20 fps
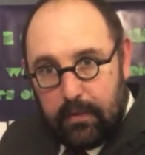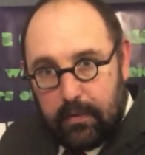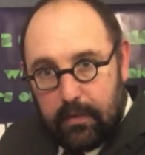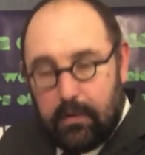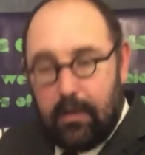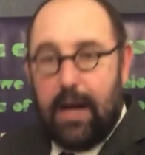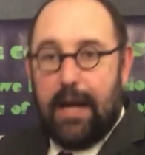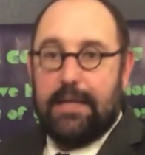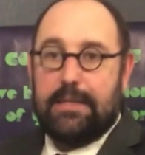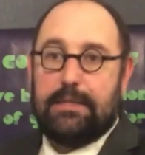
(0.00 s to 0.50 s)

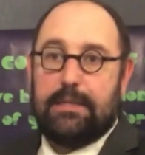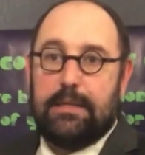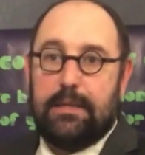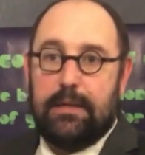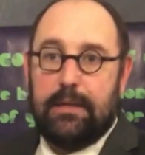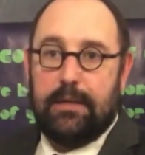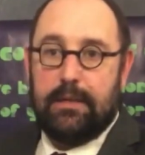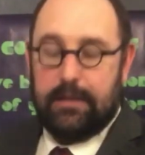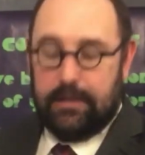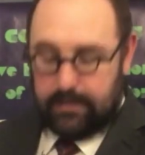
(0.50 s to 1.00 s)
Christ,
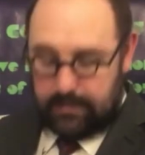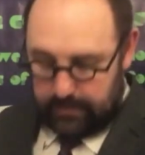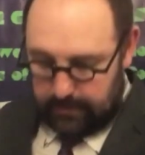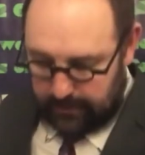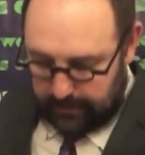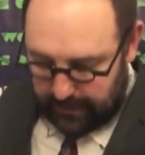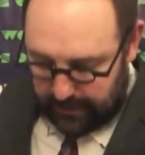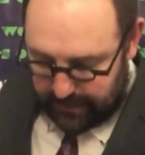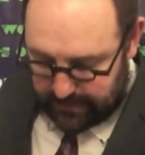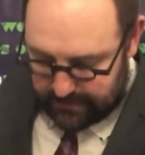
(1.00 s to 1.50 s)

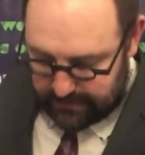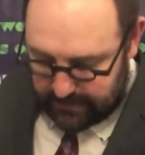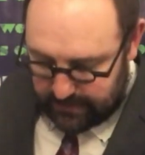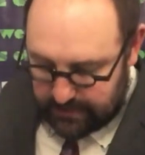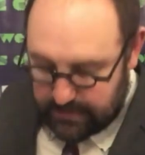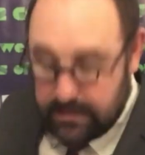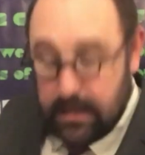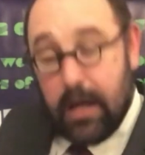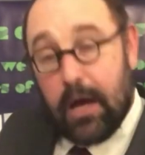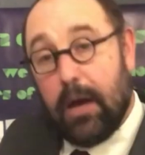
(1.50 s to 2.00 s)
that's
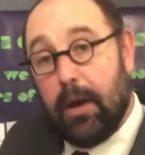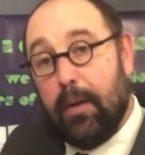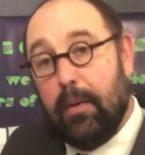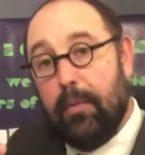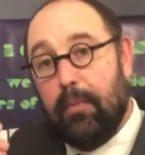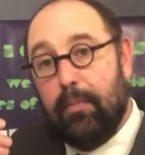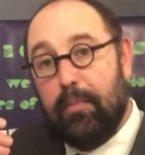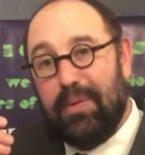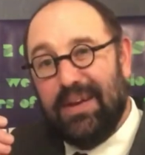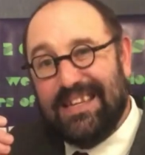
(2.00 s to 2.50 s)
his
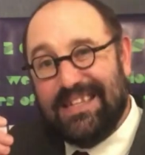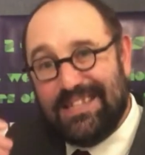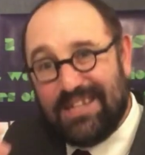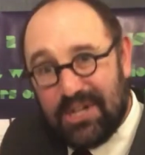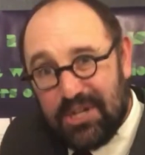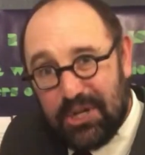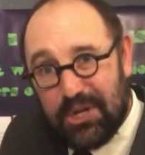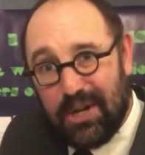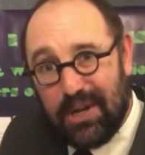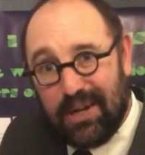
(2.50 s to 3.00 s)

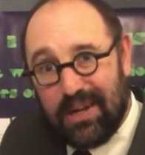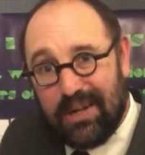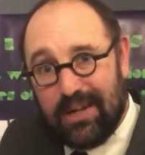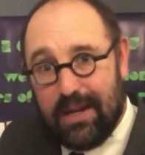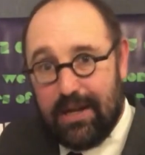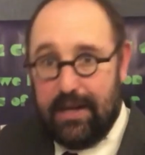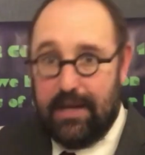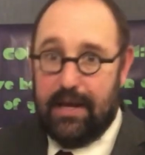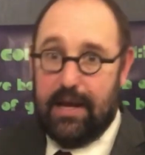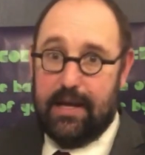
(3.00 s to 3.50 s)
position
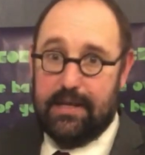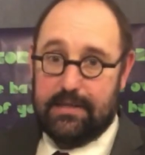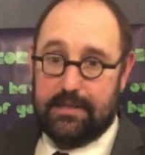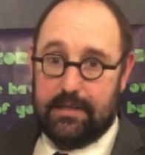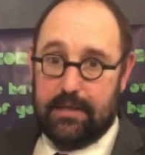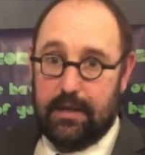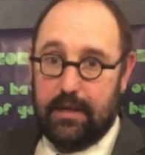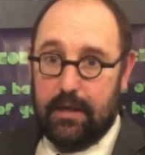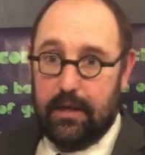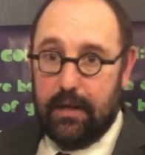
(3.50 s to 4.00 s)
that he has.
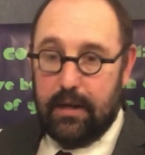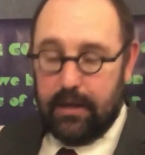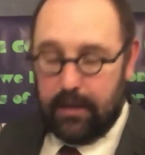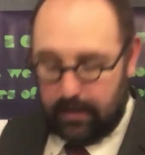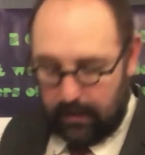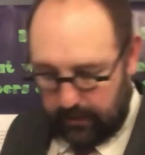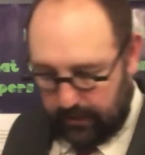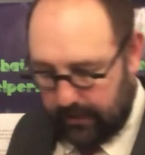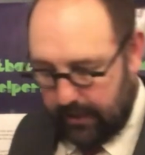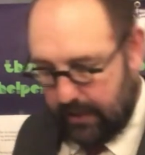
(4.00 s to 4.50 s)

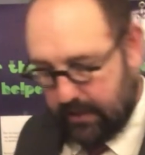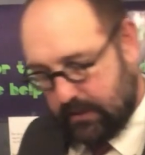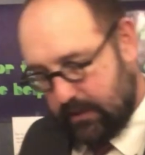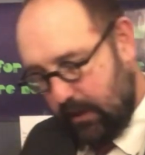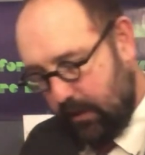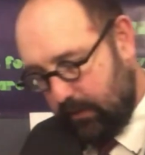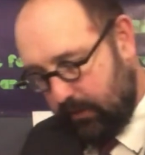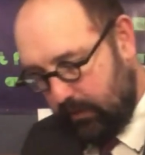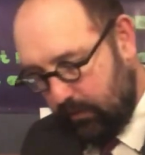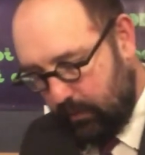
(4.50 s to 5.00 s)
Okay,
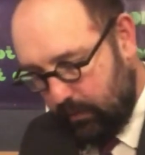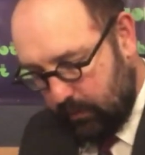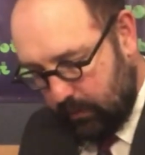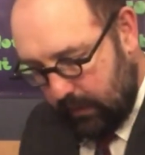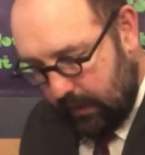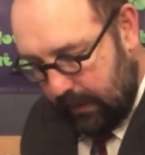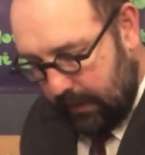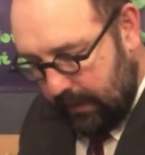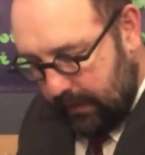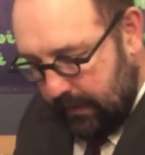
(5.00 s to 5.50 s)
so you,
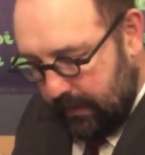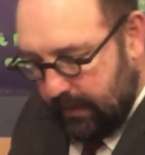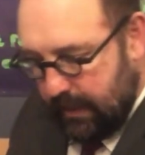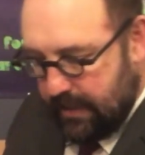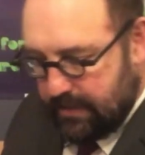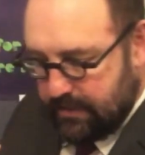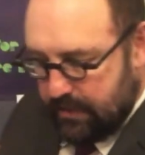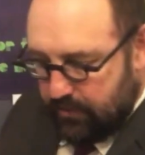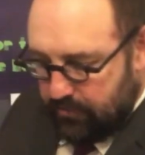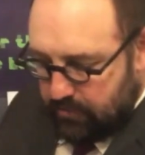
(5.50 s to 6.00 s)

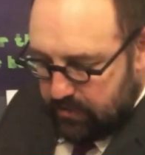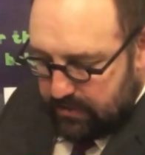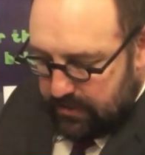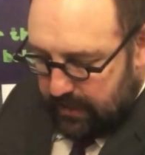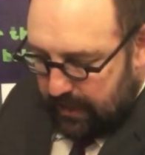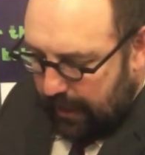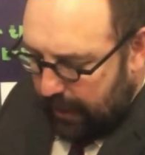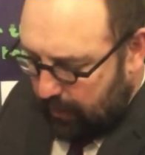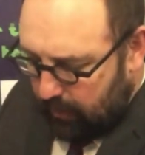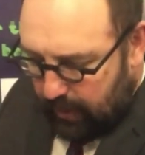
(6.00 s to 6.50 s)
that's interesting.
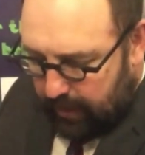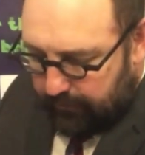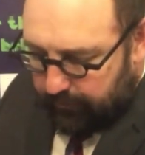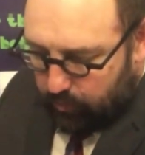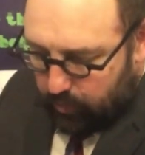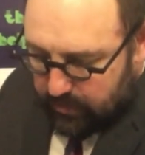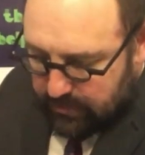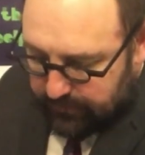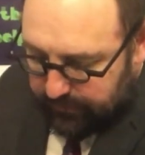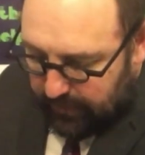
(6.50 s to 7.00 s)
I, I've
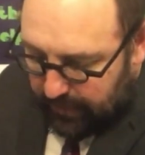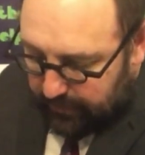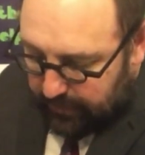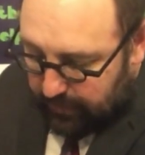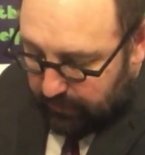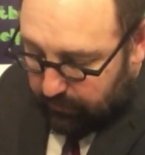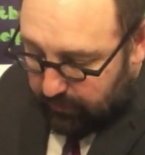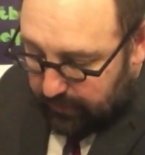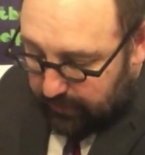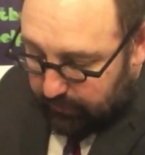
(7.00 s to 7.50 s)
always found
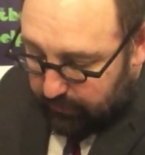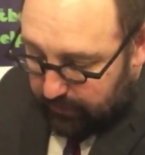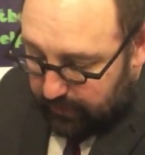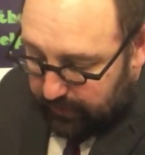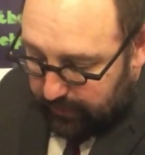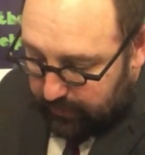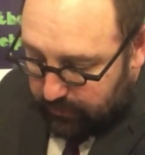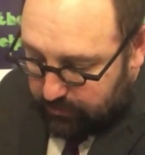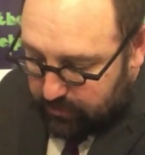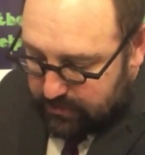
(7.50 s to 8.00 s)
that really,
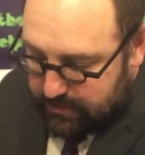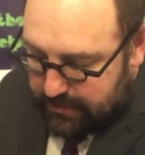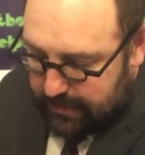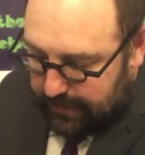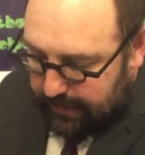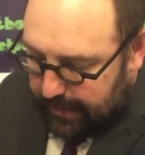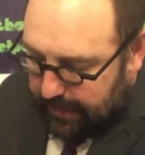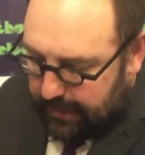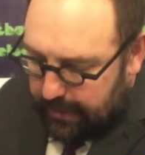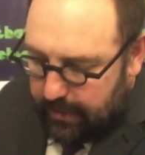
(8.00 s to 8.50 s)
really
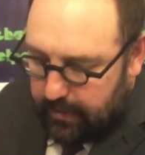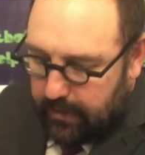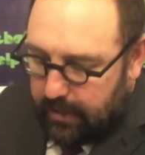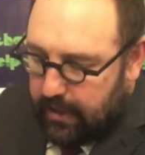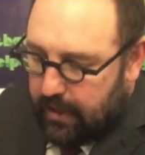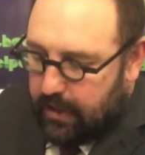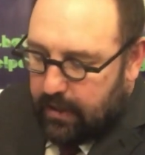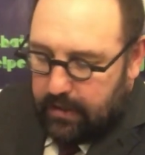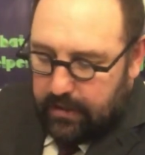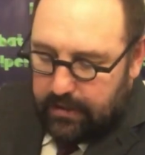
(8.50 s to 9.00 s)
interesting. And then
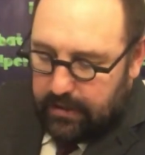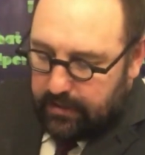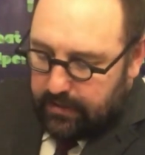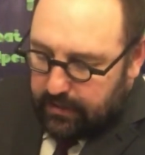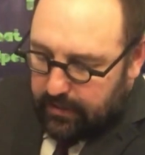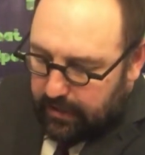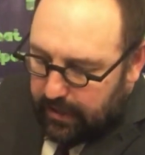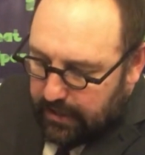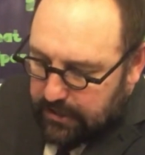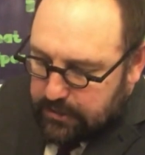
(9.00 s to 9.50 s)
the,
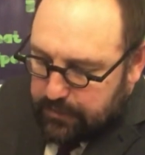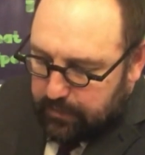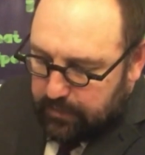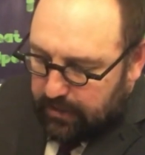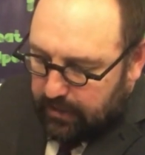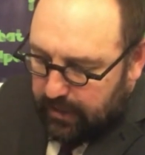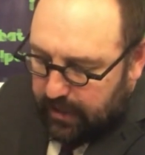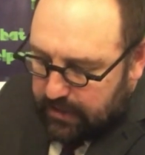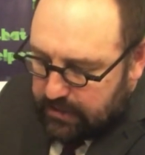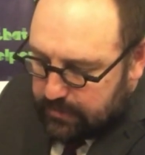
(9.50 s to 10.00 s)
the next
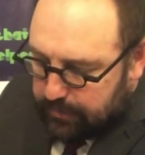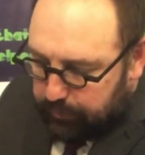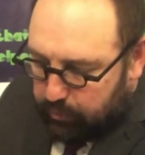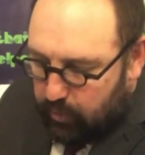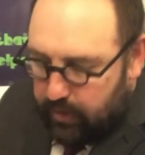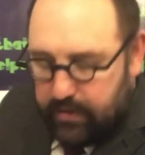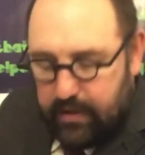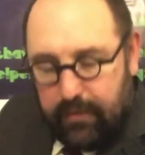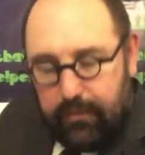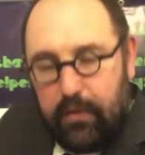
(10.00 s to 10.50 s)
the next
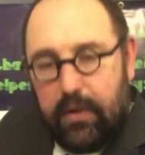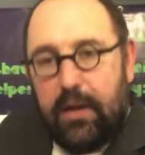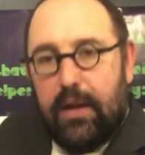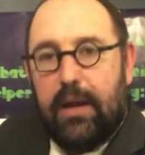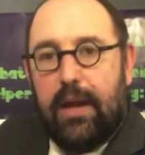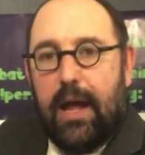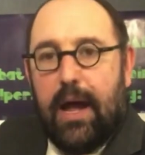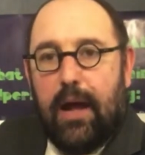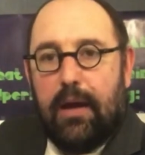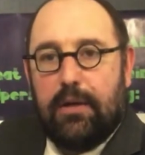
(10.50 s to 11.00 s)
point I've written
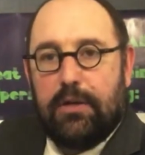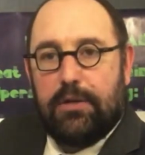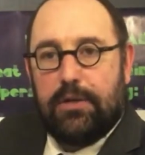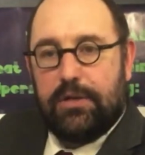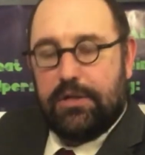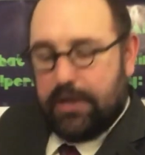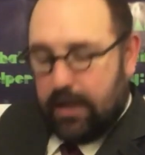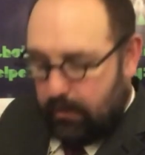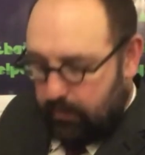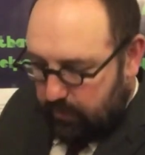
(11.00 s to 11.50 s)
down to
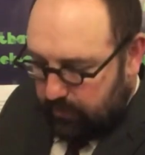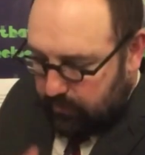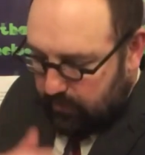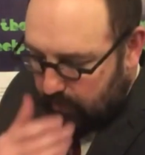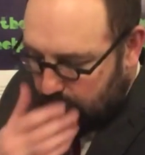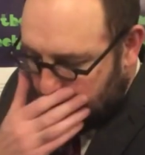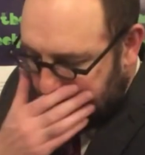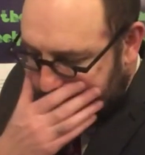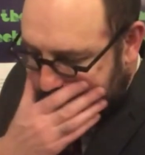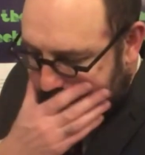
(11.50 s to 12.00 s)
share with you would